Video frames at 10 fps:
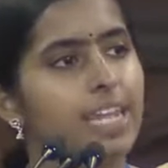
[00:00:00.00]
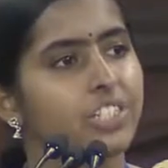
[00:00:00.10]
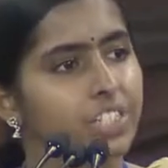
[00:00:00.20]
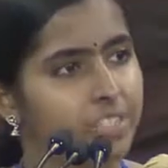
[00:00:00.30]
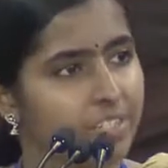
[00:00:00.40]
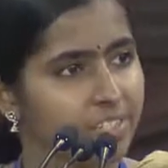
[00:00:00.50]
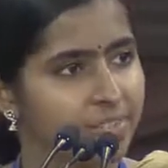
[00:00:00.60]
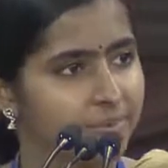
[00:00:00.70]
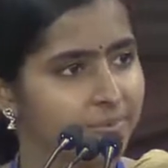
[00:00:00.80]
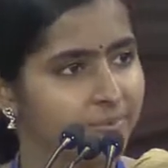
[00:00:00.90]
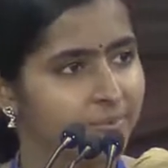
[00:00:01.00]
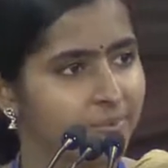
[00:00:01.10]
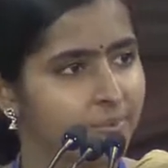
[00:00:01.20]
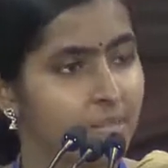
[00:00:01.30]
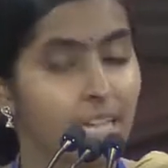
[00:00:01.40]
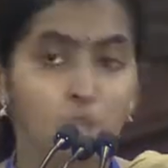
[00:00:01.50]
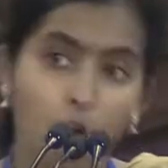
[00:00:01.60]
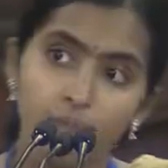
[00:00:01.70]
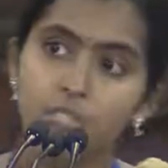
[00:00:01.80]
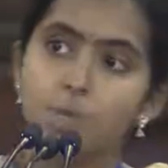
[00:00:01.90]
allegiance, has
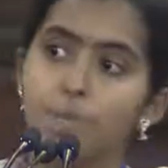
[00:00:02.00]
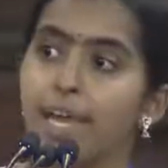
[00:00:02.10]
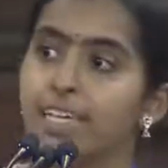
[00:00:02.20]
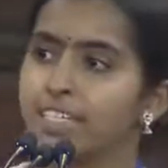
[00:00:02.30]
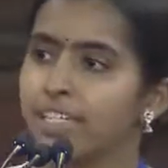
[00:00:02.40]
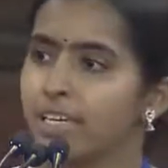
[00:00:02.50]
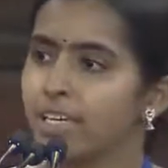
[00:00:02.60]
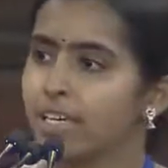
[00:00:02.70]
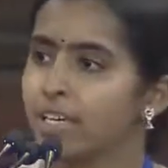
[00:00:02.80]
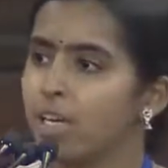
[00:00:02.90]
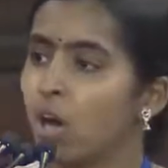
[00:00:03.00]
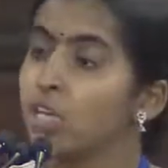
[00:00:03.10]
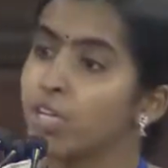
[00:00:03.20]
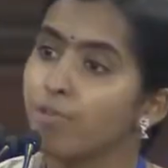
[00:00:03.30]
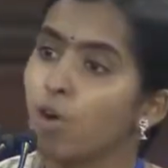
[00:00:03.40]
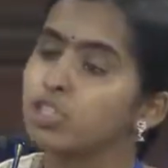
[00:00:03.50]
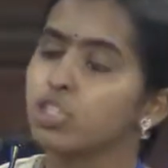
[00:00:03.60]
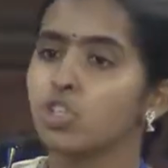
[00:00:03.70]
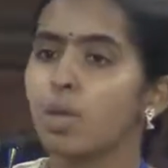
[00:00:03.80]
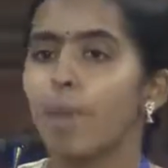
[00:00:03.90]
always been based on
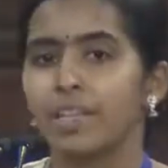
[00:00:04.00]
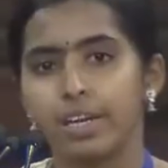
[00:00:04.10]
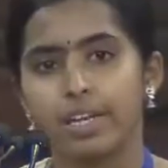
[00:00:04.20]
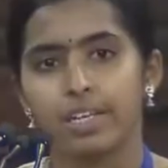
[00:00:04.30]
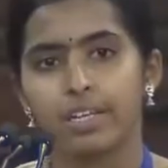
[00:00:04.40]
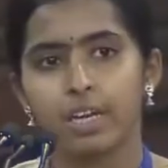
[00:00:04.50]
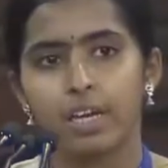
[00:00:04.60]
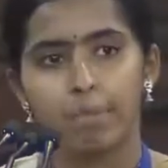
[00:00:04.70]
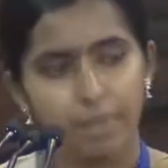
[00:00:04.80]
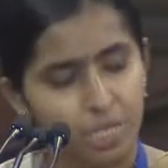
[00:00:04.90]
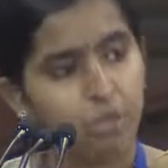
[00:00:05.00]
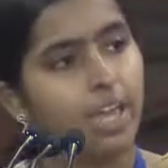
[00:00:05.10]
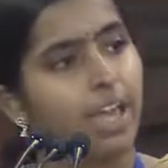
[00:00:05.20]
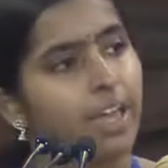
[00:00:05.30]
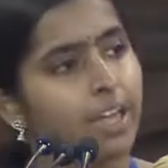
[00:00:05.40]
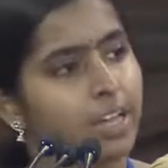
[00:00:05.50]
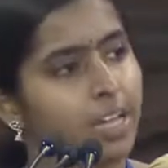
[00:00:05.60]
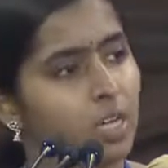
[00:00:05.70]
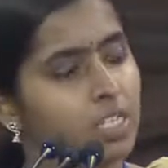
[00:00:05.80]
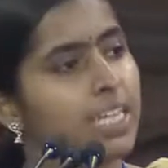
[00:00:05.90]
devotion to the motherland, be it today
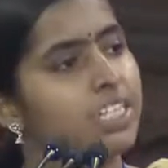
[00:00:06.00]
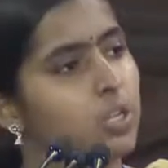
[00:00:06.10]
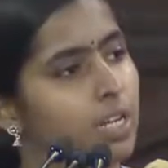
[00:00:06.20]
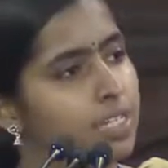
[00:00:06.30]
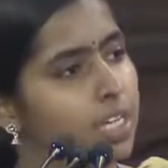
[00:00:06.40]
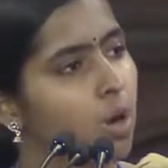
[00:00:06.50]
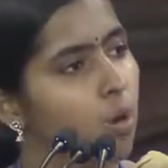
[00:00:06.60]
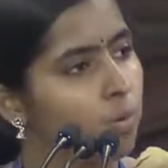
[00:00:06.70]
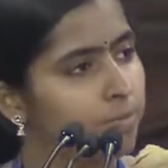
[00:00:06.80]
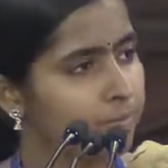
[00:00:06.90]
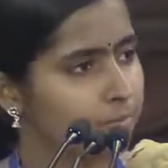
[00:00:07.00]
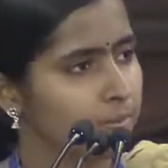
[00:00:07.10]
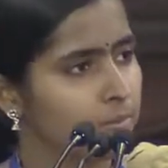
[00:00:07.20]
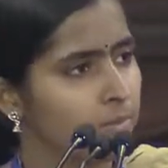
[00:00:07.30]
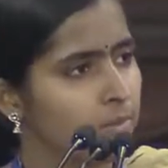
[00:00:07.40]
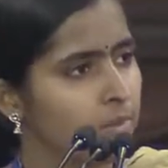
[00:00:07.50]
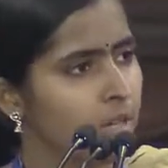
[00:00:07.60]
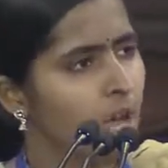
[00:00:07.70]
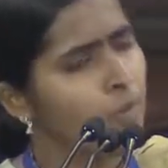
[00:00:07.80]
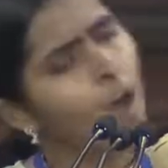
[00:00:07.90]
or centuries ago.
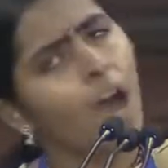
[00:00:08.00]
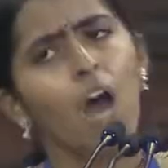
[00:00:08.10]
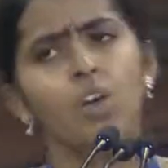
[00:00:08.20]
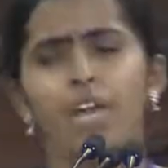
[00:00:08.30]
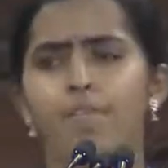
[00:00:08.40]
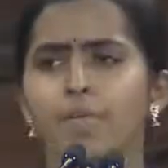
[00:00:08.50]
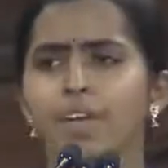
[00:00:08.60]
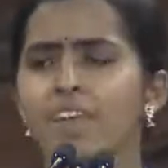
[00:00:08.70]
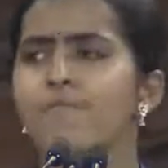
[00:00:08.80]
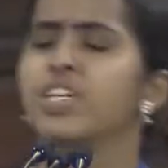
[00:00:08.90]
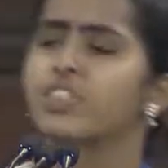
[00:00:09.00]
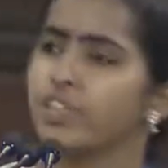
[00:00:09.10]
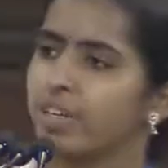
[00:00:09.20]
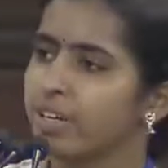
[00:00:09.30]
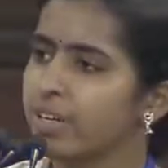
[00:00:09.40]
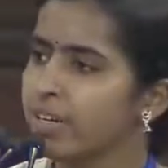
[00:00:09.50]
For how can we even envision